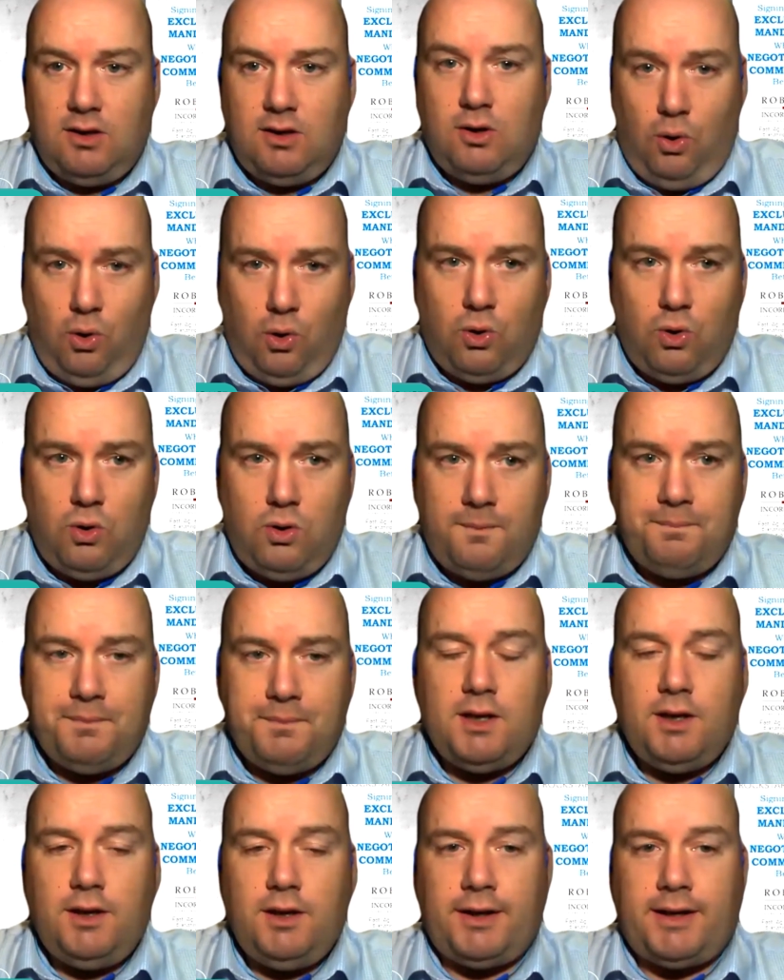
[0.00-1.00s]
or
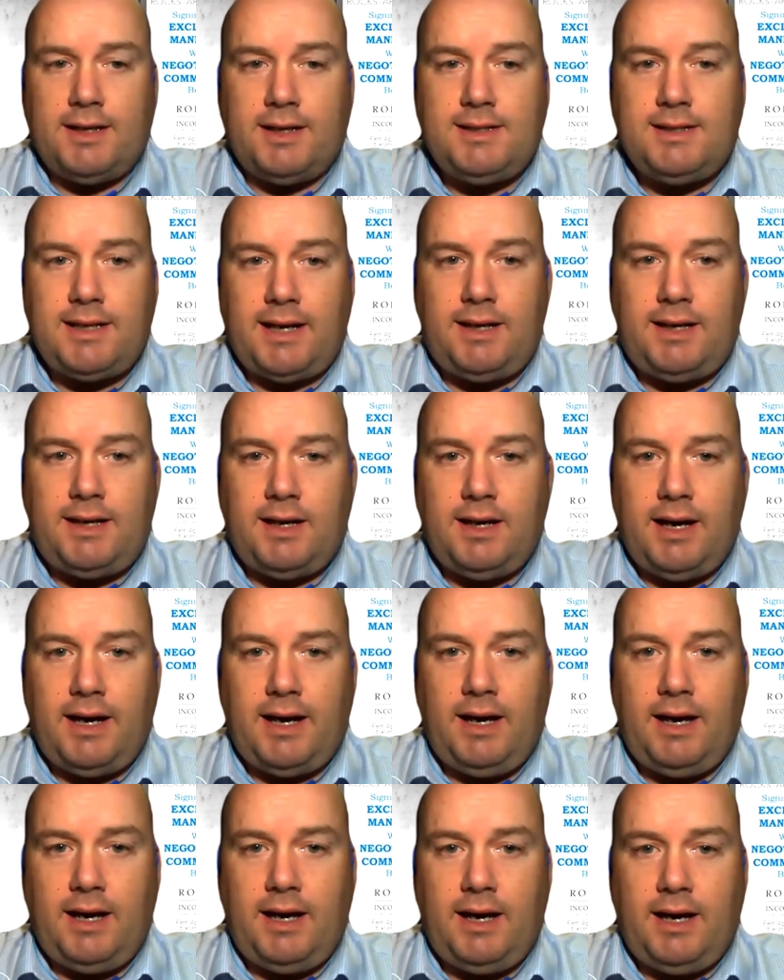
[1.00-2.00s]
you can take
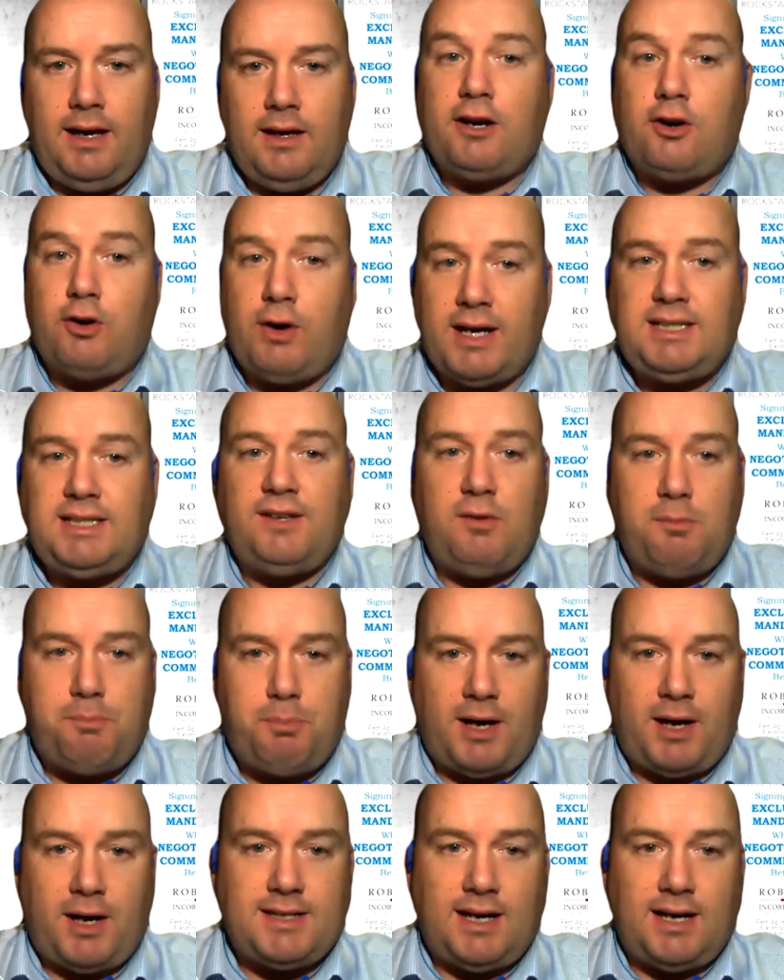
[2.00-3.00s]
a aggressively
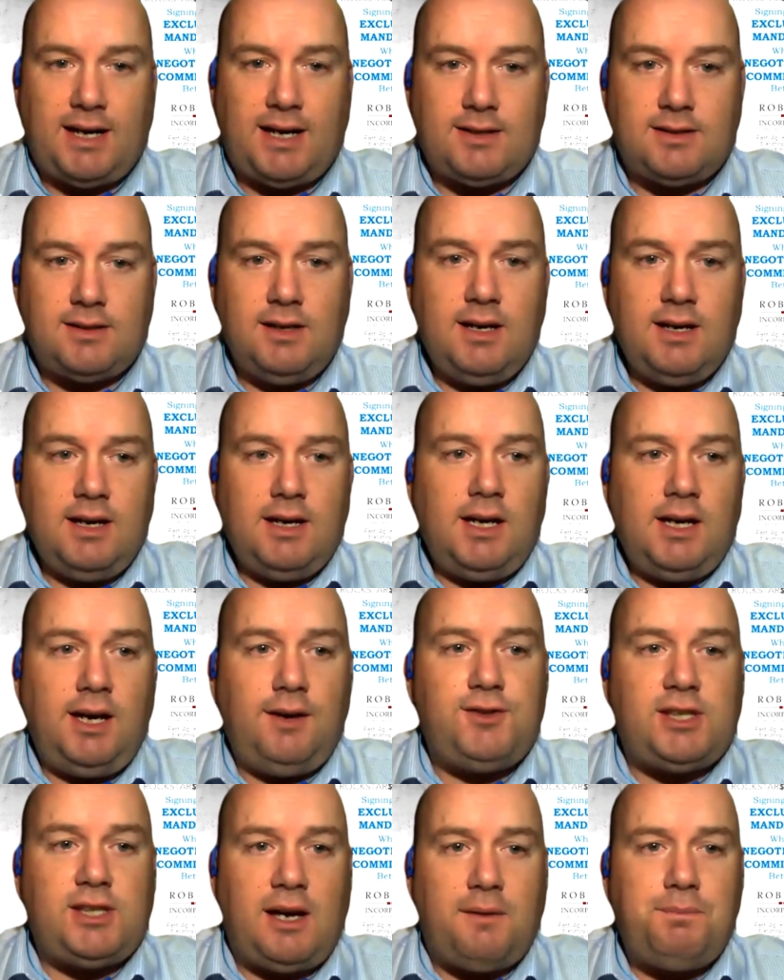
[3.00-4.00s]
priced house.
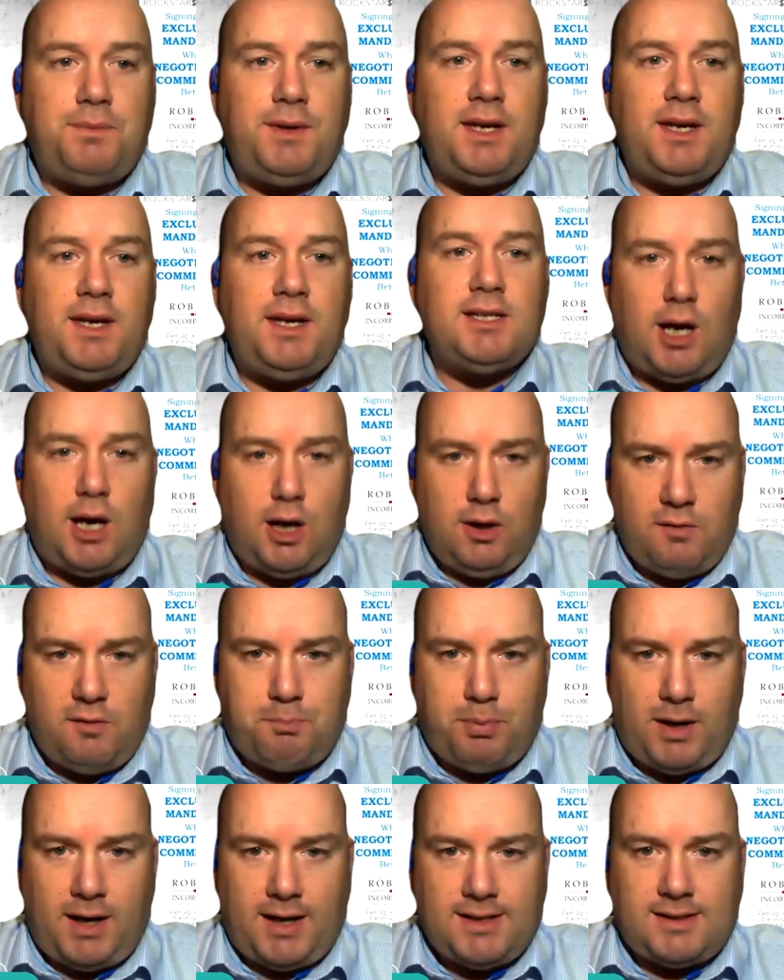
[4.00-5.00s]
If something is
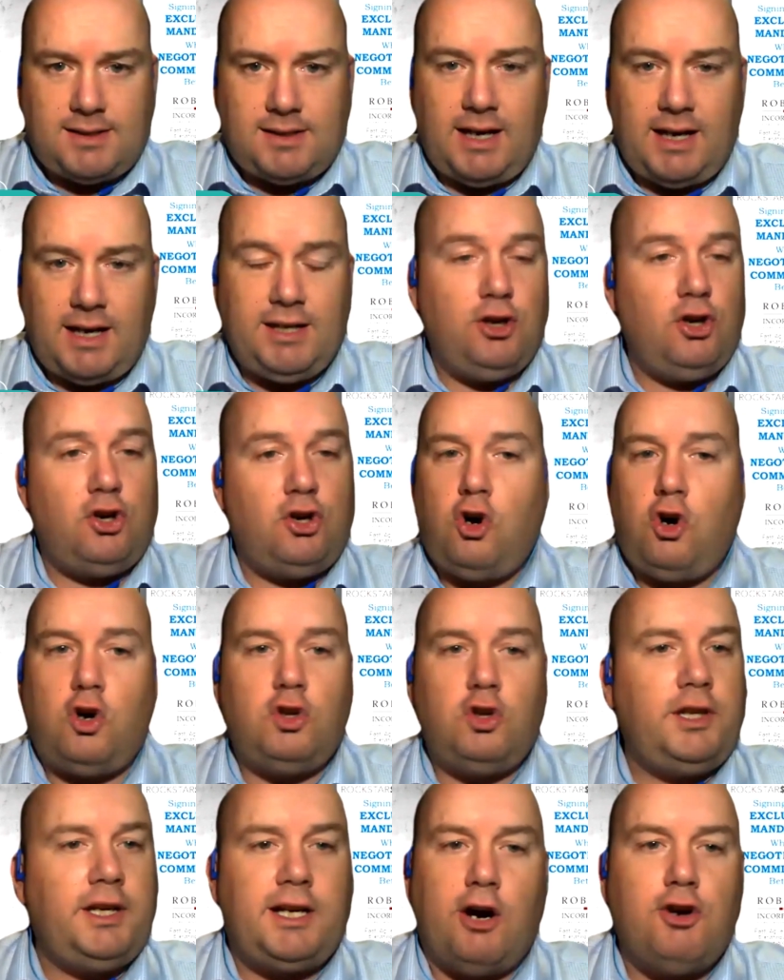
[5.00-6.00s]
overpriced and you
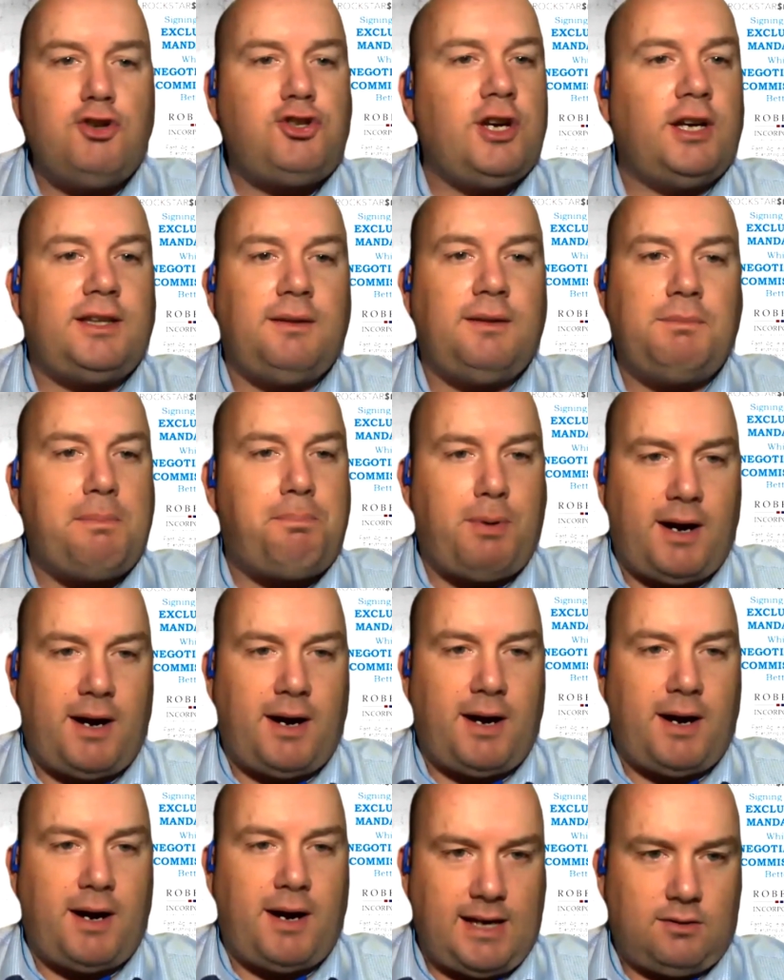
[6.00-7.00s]
can't negotiate in their
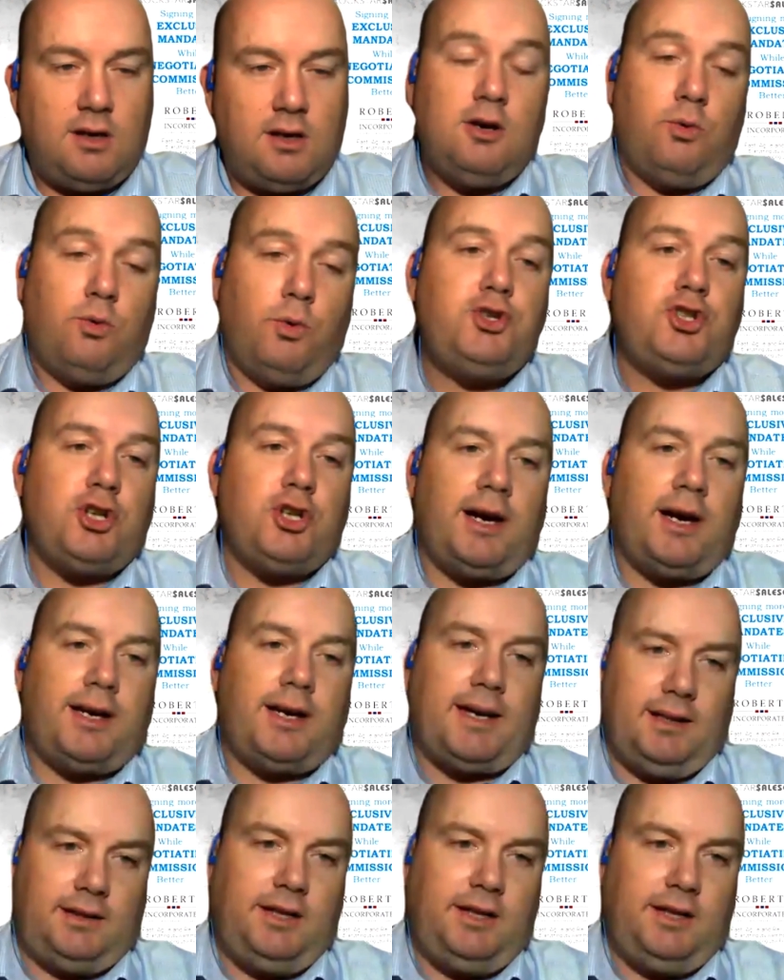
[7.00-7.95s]
price down, which I can